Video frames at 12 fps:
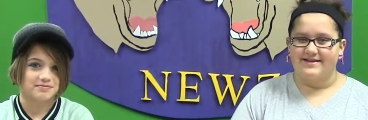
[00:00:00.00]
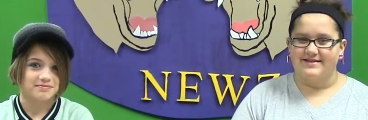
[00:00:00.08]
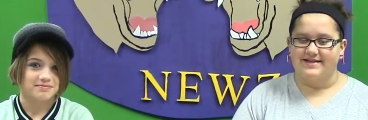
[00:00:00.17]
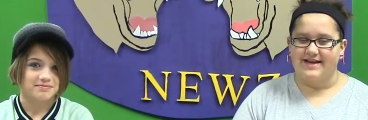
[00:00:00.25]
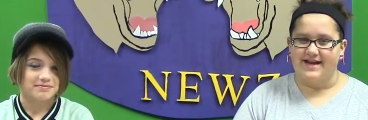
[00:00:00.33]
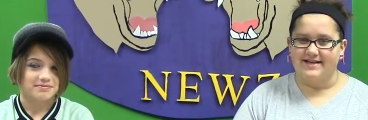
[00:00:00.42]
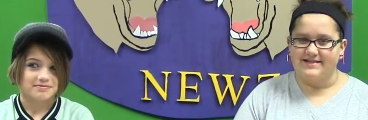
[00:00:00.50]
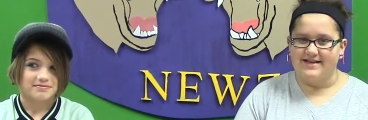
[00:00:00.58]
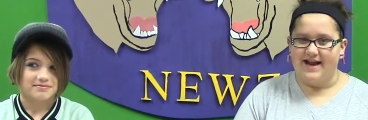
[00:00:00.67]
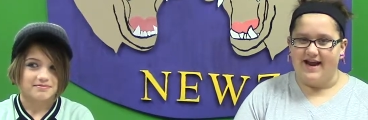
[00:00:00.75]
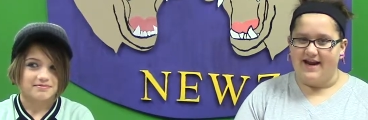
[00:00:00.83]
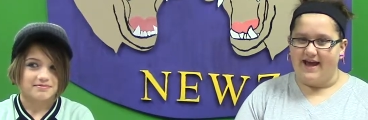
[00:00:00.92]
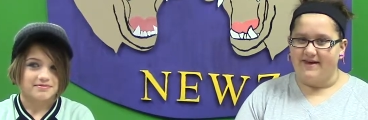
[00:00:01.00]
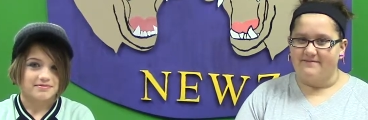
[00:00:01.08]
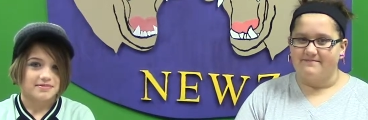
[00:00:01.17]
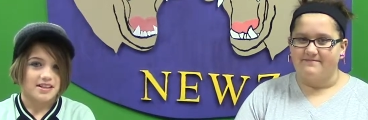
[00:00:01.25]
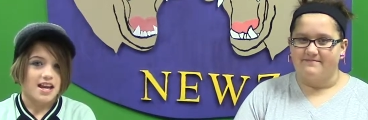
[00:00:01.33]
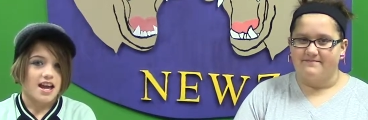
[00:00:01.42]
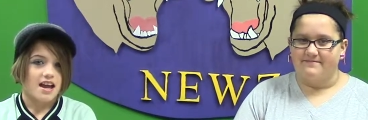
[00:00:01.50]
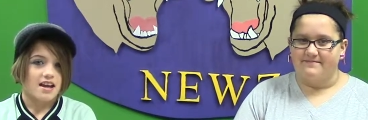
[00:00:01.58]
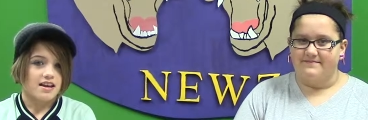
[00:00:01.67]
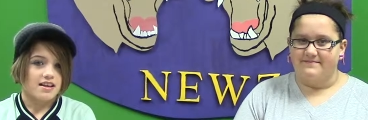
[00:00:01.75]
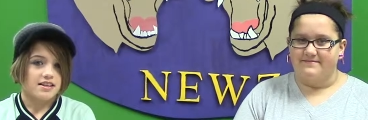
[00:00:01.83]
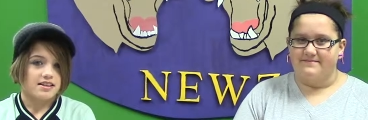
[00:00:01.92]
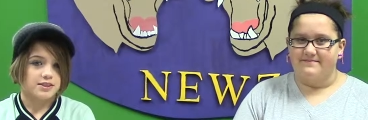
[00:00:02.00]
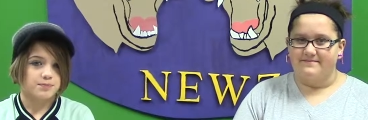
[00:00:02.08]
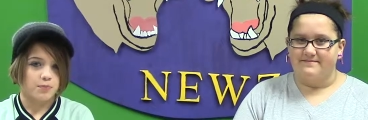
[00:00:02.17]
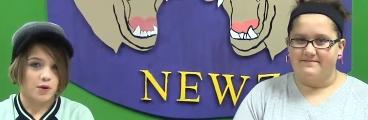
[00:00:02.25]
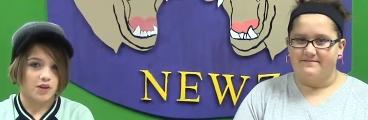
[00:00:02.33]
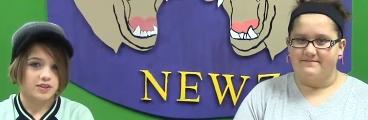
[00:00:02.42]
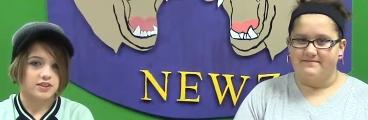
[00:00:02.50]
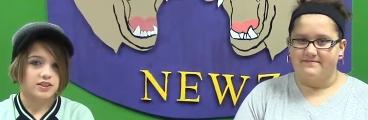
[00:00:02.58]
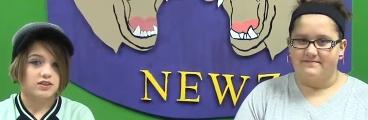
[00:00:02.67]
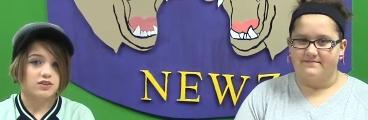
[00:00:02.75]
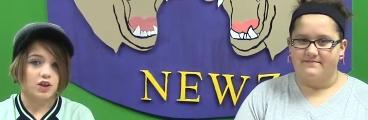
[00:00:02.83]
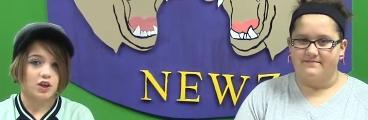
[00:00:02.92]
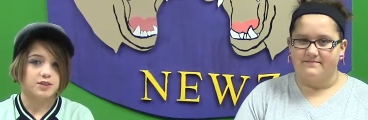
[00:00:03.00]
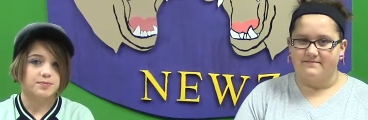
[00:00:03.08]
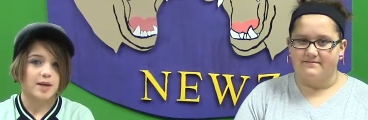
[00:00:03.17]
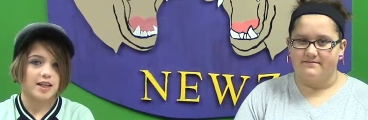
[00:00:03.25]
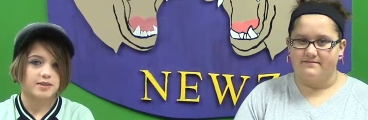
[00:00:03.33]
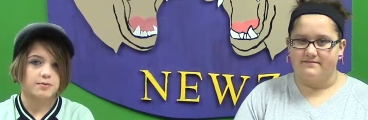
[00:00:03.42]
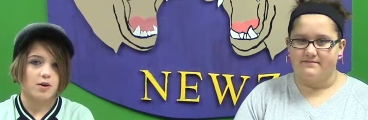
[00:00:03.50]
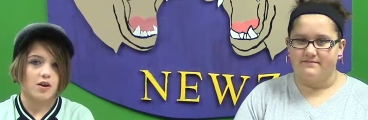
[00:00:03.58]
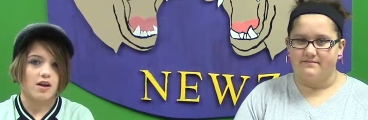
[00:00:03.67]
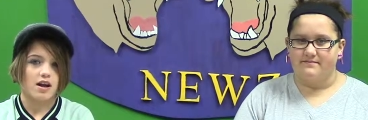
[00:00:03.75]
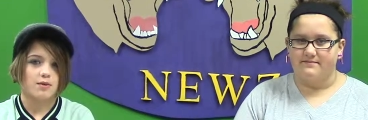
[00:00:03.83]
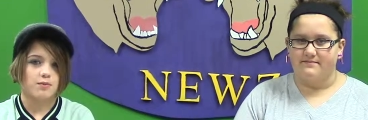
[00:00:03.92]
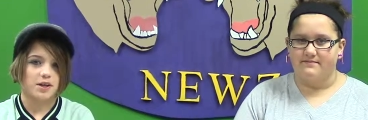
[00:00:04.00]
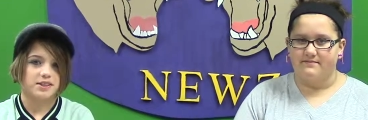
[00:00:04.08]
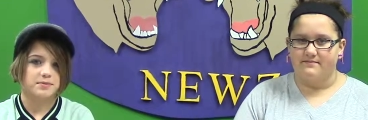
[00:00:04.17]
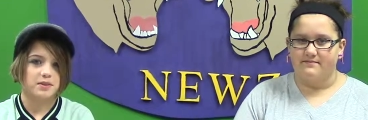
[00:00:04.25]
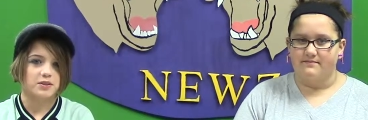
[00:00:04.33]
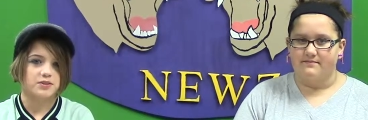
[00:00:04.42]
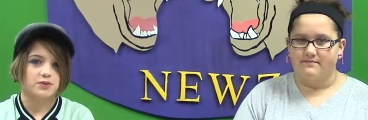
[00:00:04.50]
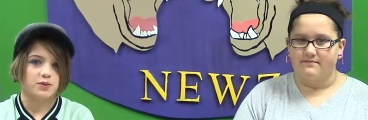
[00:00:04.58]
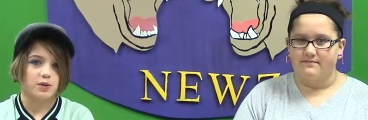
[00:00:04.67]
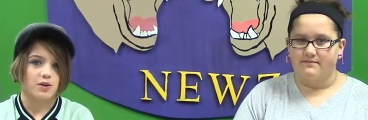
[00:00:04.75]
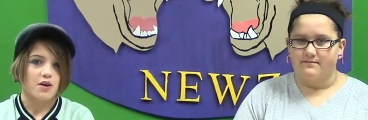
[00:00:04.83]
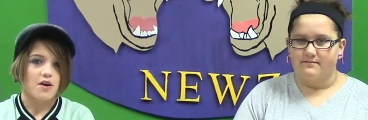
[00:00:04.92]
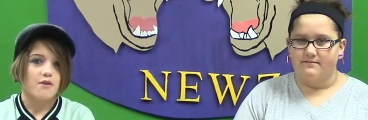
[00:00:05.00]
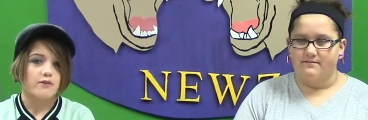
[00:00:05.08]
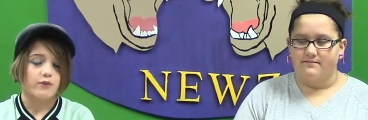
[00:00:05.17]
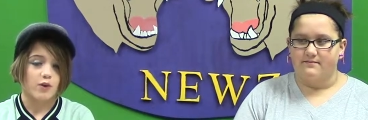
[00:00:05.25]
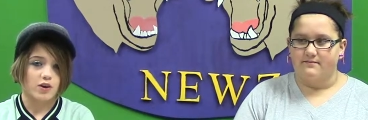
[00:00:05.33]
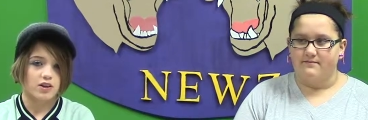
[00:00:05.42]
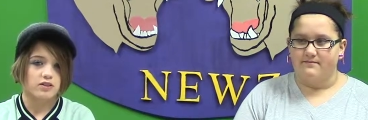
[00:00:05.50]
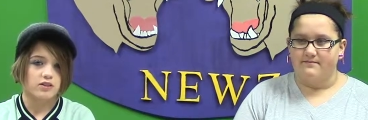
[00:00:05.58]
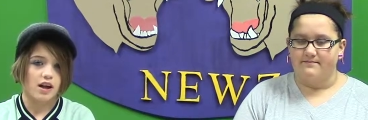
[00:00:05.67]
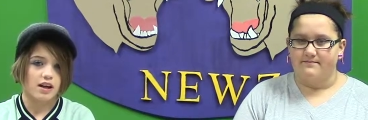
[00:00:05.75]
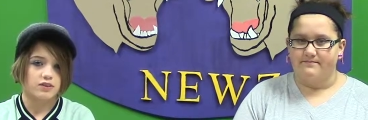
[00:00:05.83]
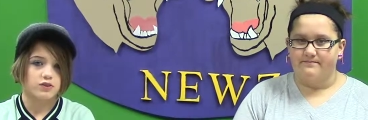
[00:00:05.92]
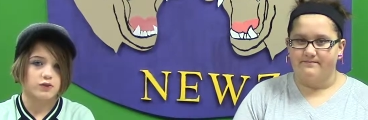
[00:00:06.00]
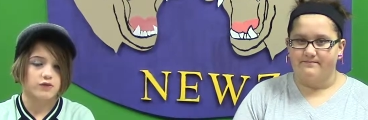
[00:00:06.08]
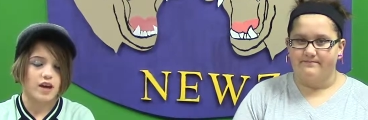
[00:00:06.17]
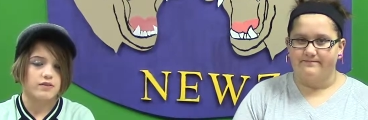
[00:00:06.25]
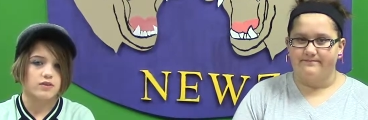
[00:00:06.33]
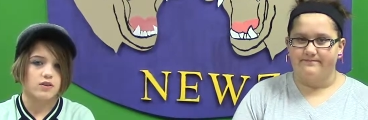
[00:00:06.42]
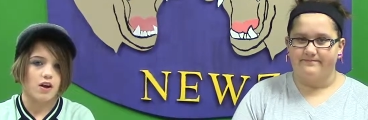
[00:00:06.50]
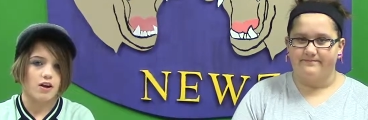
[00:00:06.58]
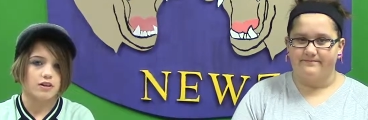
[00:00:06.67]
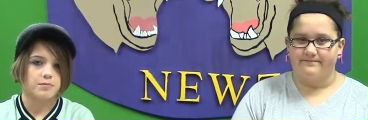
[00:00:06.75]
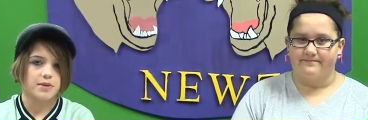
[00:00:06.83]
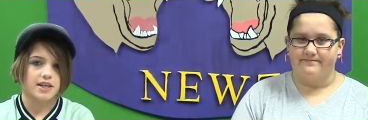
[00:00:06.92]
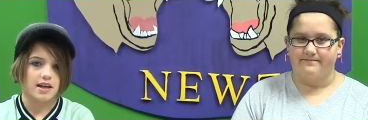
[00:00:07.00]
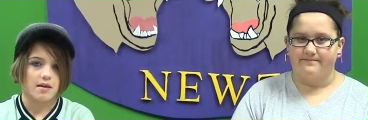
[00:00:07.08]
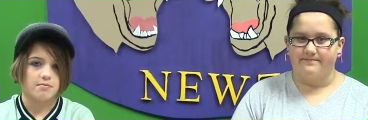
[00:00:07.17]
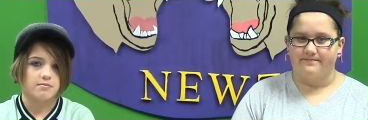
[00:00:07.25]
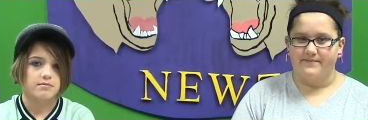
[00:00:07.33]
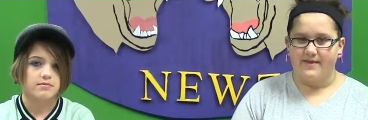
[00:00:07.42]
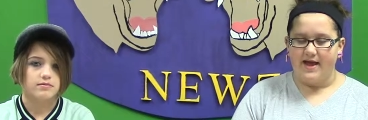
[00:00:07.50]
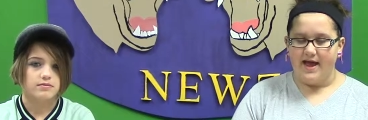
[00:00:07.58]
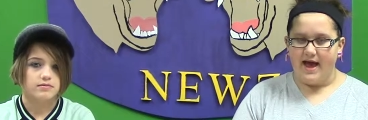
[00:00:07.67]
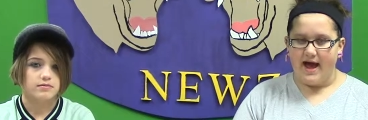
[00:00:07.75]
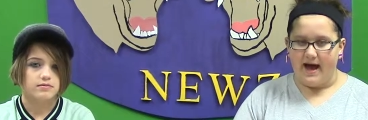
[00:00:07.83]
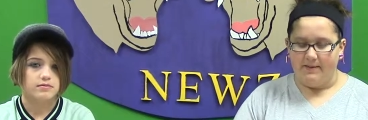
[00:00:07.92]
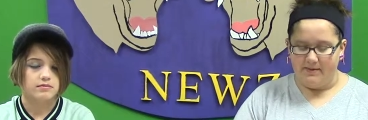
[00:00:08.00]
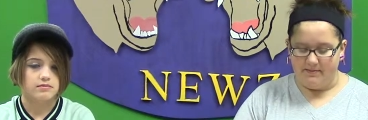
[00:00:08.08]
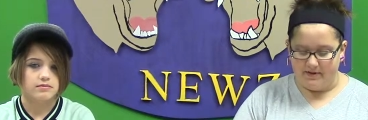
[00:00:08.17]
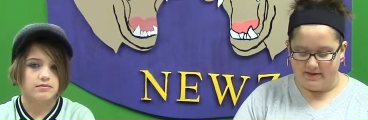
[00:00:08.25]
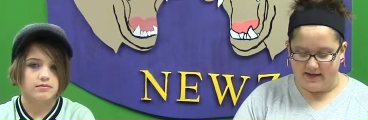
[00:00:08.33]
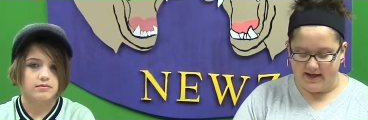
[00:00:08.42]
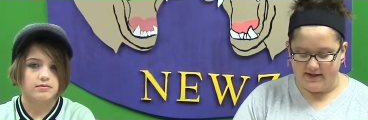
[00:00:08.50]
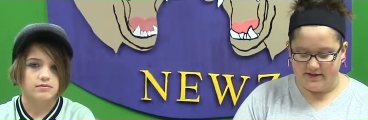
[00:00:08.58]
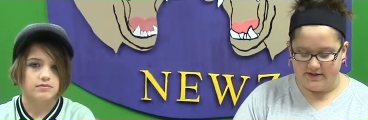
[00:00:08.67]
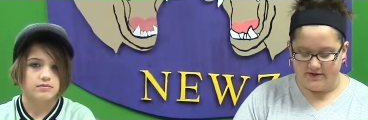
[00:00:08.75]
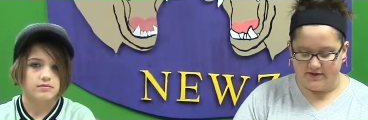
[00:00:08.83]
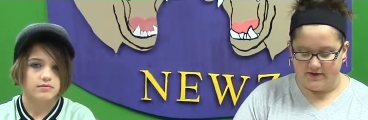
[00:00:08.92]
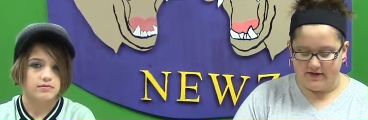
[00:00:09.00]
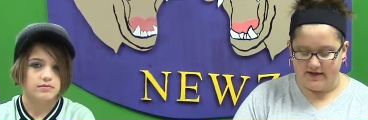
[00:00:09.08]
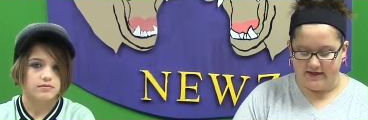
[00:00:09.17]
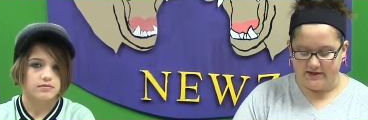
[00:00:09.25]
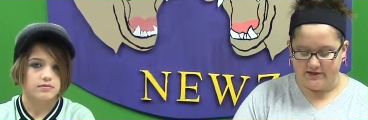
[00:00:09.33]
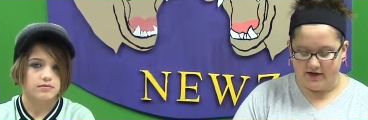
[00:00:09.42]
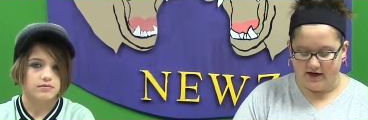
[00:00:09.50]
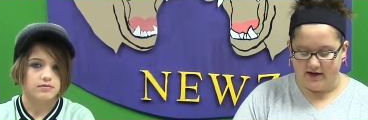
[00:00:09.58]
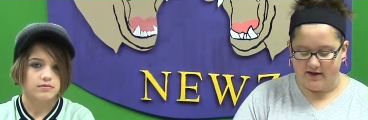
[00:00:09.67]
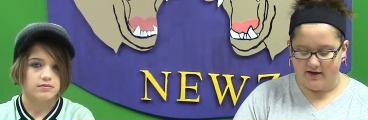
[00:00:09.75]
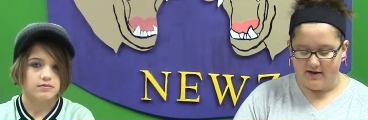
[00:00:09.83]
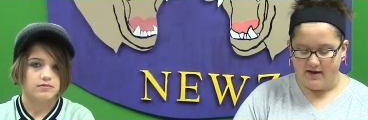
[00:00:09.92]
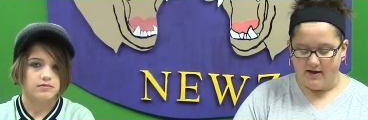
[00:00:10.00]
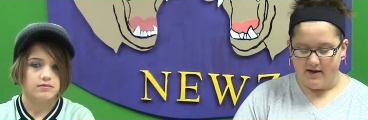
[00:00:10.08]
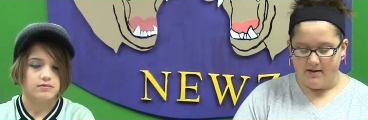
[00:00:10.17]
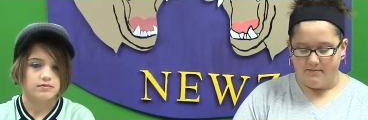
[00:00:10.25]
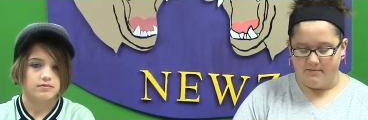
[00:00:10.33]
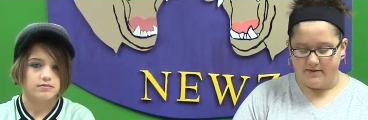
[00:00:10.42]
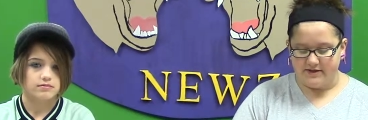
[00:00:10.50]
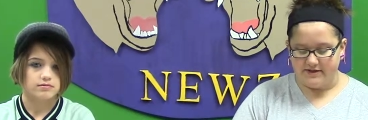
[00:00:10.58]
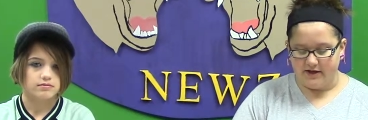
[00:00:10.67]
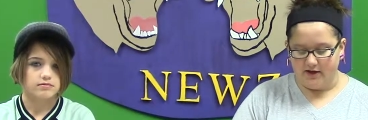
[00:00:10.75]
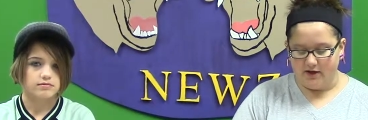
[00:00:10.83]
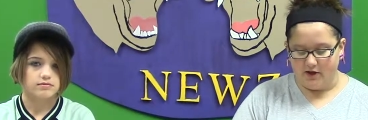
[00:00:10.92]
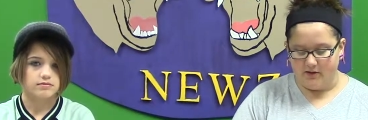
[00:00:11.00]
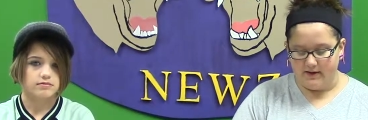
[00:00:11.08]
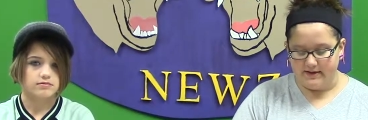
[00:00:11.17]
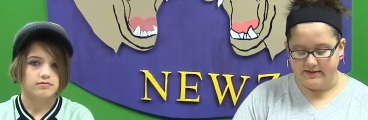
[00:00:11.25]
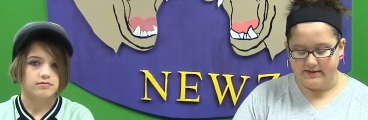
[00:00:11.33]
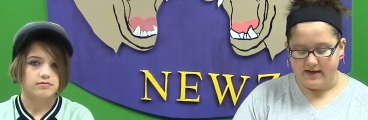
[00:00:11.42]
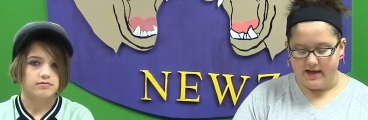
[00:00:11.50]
Speaker 1: Today is an A Day. Sports. Girls basketball at West Middle School, 4 o'clock
Speaker 2: to 5 o'clock p.m. Happy birthday to Karina Estrada, Michelle Owens,